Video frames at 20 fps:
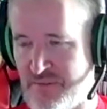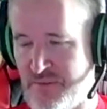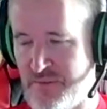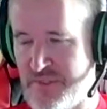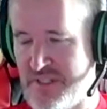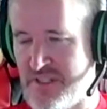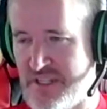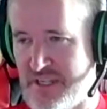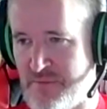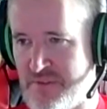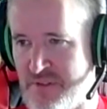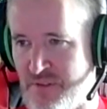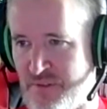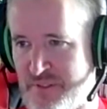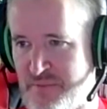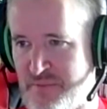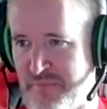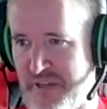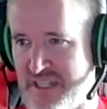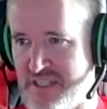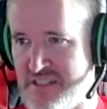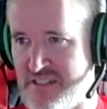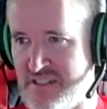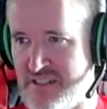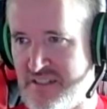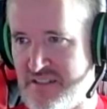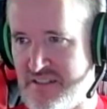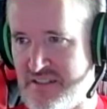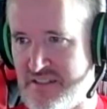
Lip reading: Well, we called it basic because